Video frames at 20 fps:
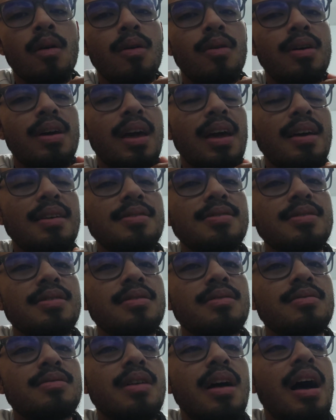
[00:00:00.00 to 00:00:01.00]
Okay,
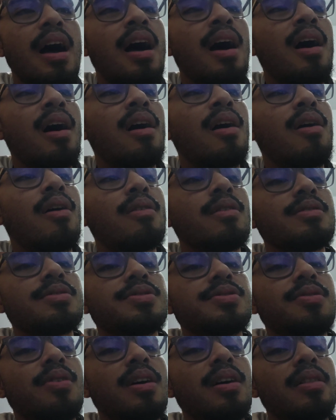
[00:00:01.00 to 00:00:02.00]
so
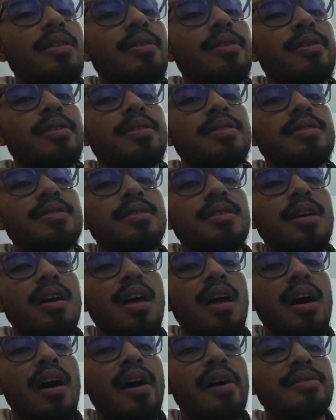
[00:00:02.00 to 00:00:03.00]
also I learned
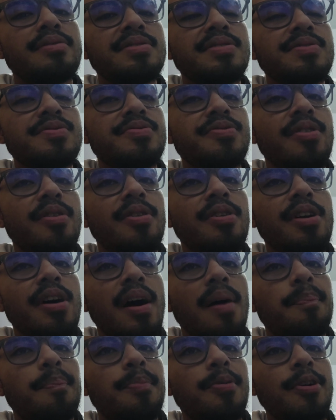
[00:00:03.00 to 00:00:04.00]
how to start
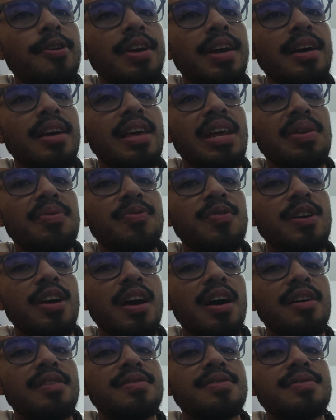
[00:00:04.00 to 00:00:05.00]
a project in
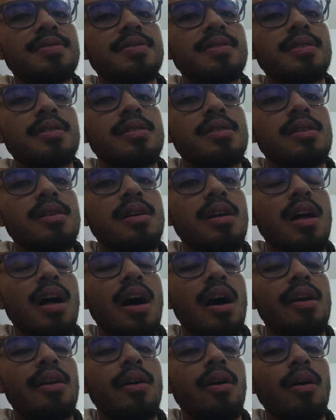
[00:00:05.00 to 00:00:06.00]
React,
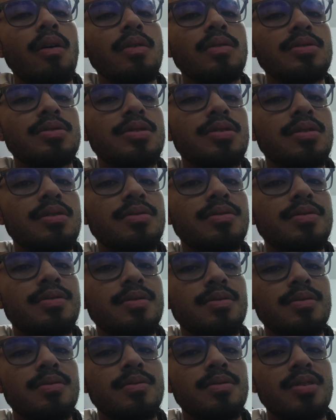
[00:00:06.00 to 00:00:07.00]
and also
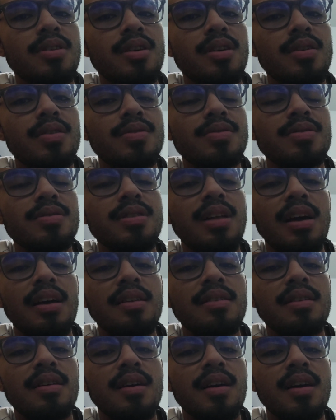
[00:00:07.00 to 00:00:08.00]
to use
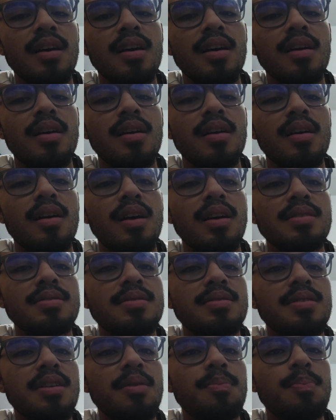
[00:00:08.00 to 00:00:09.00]
like the
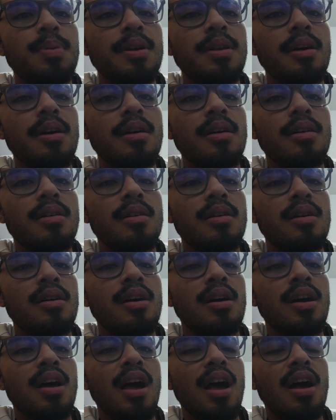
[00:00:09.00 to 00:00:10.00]
snippet
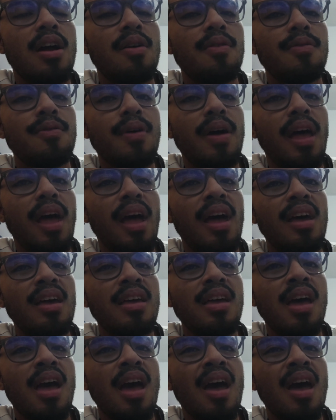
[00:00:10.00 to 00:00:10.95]
RAFCA,